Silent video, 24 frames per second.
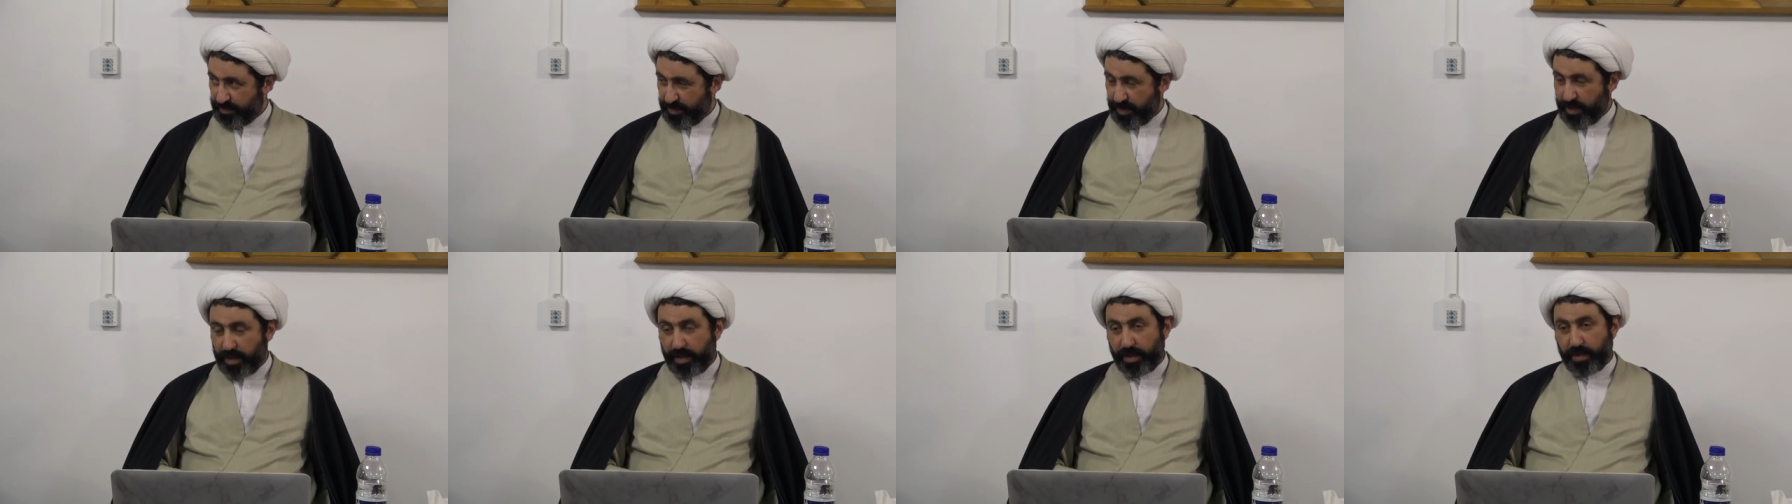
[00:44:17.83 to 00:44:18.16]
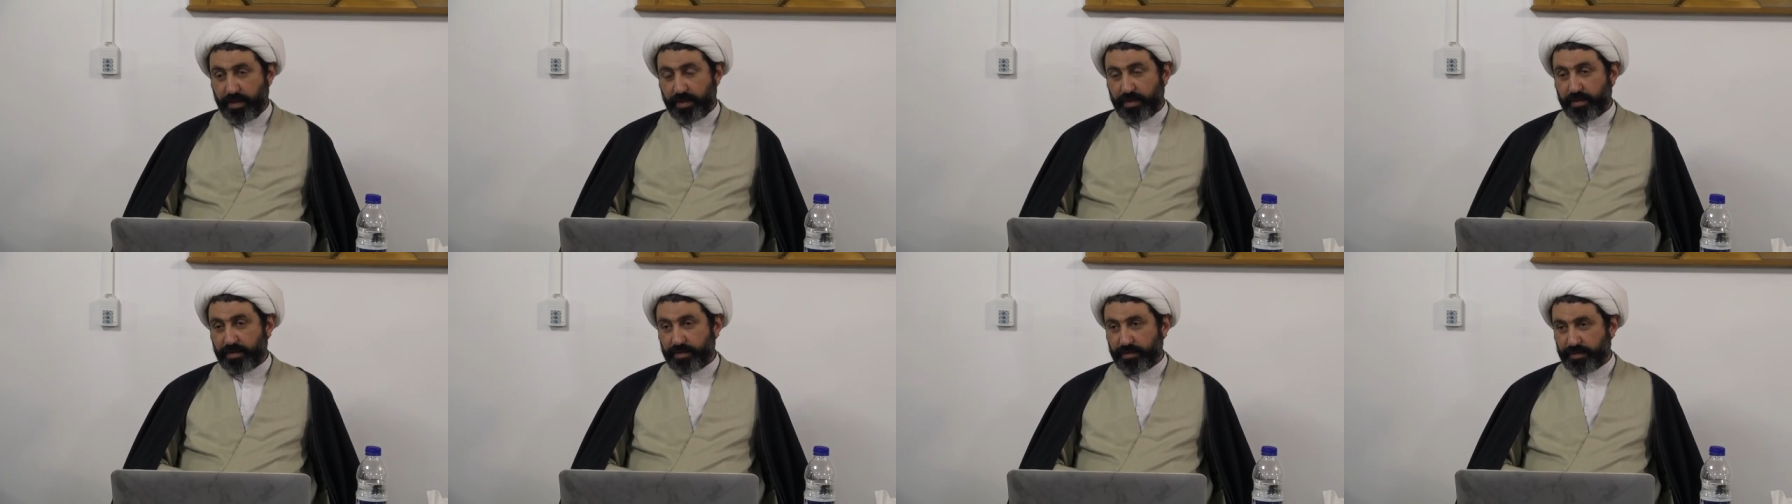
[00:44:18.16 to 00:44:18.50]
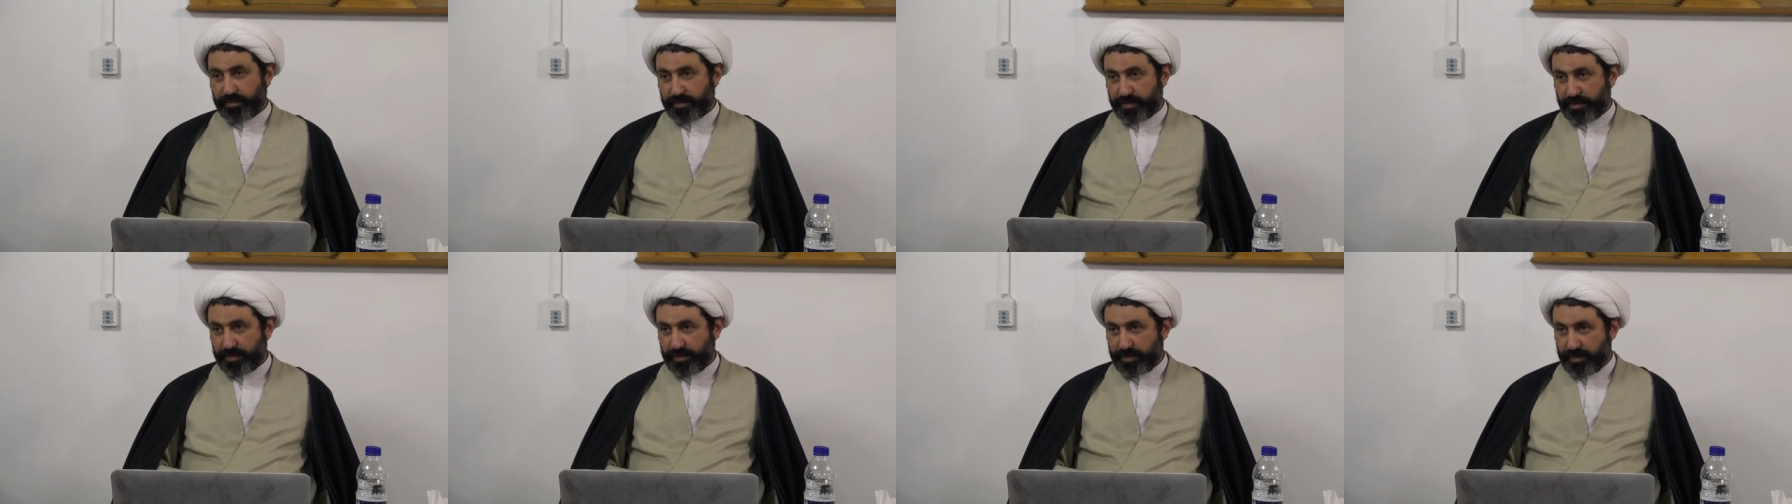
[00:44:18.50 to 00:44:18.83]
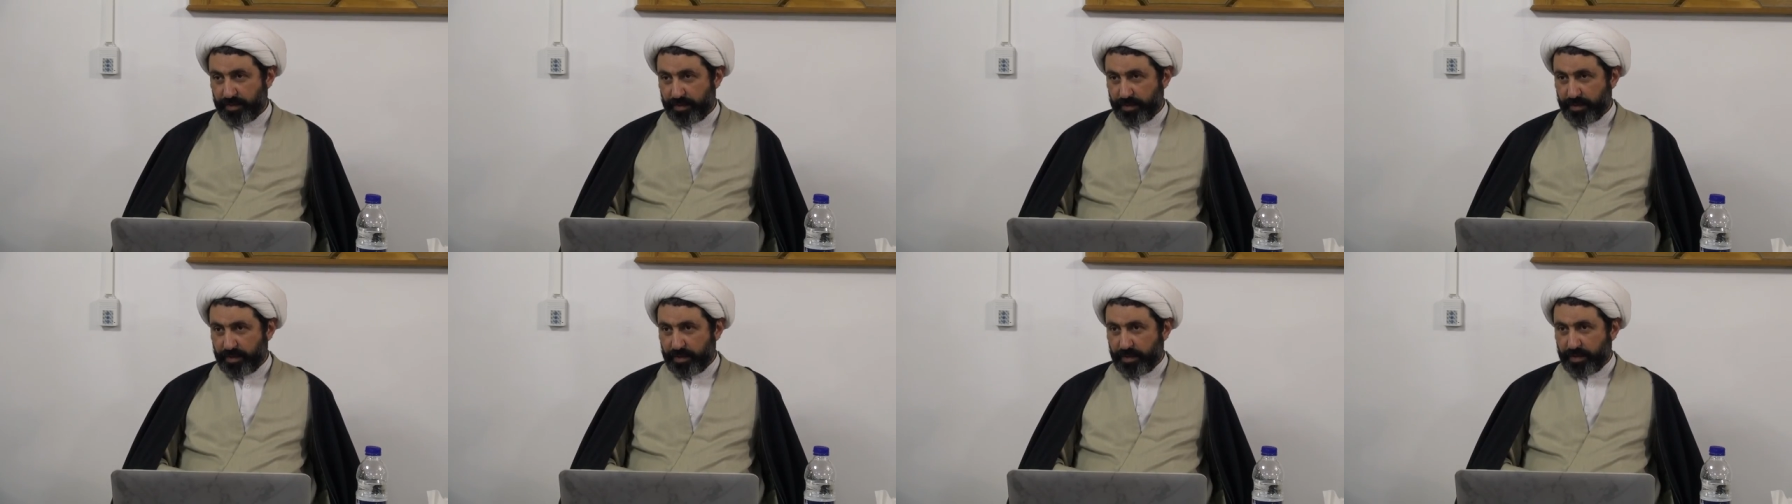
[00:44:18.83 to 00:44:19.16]
Oh.
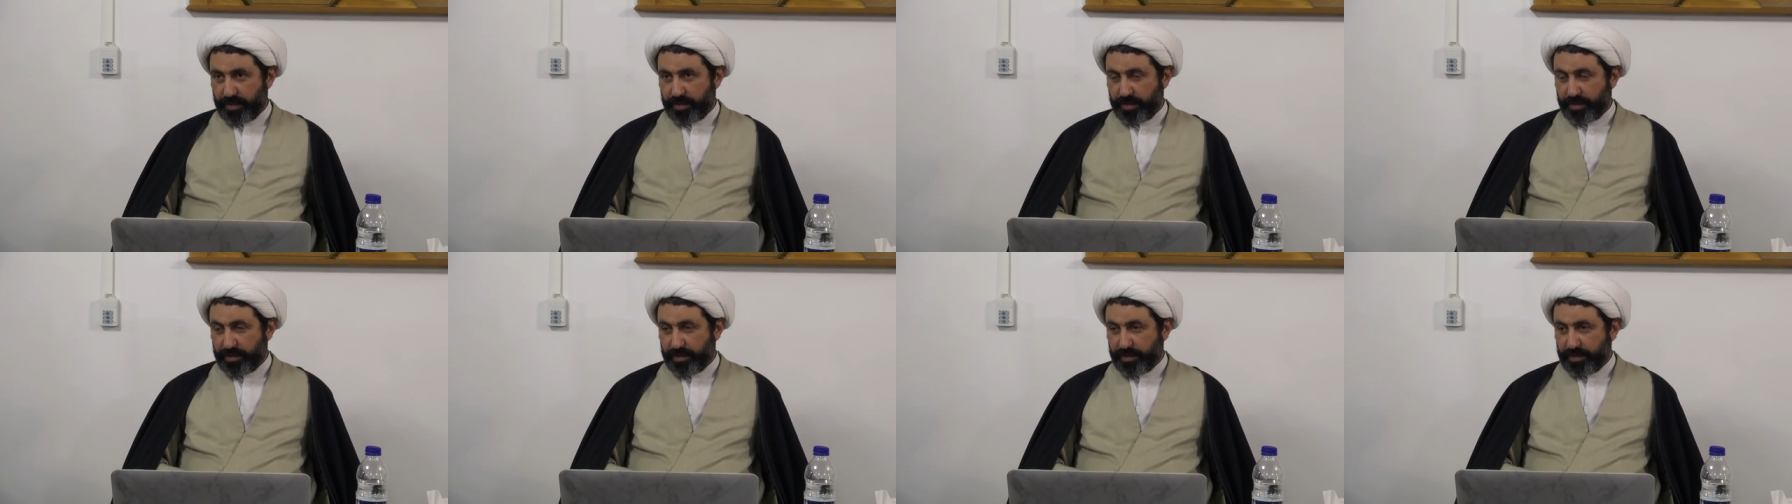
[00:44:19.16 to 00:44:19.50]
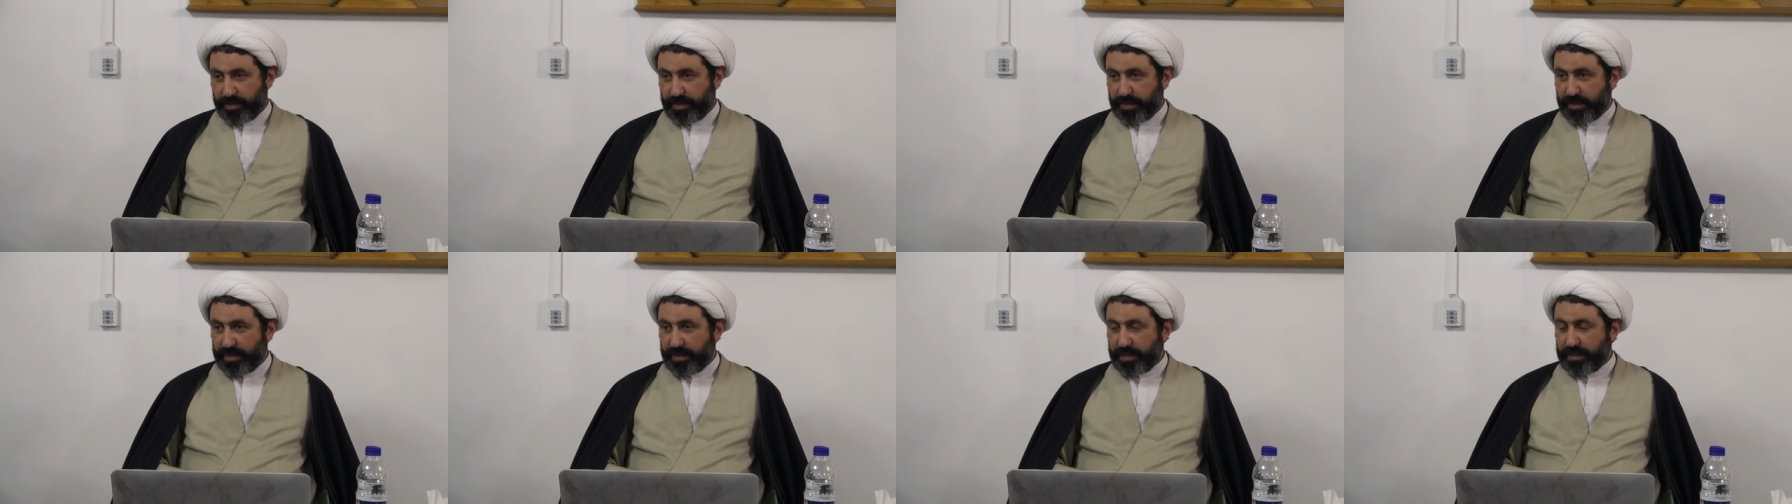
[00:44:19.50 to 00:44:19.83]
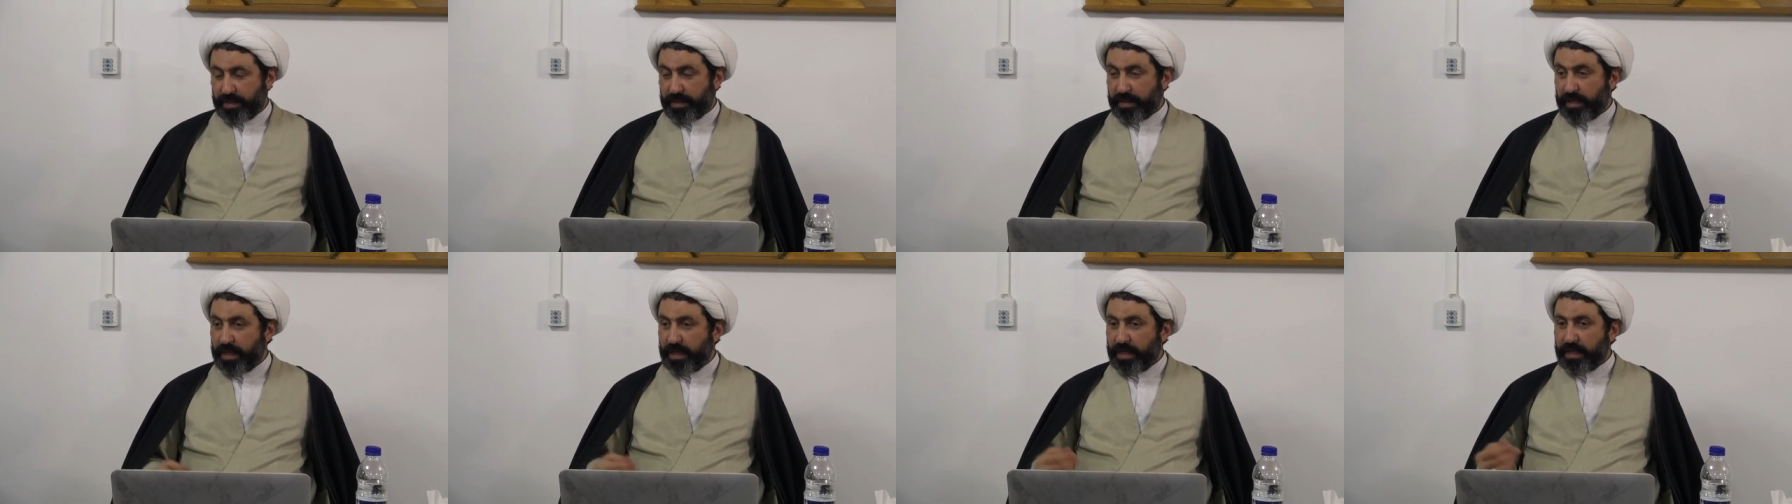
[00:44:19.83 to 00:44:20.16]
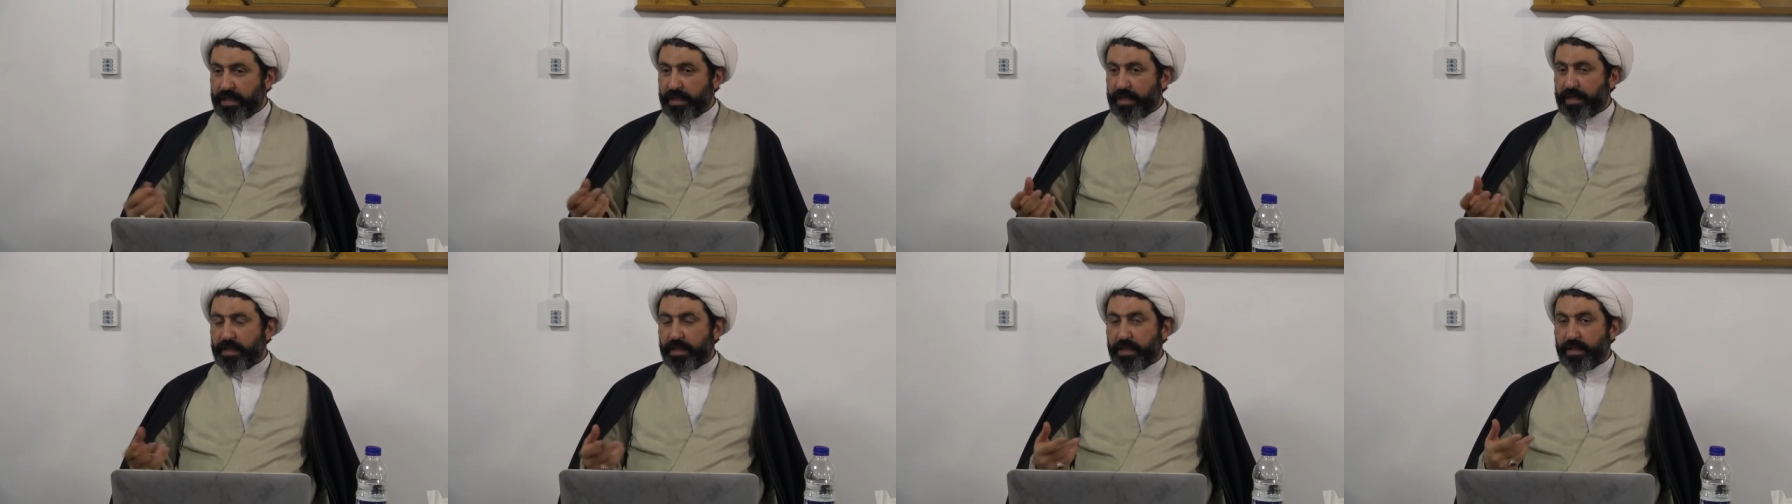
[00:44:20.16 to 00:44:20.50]
In,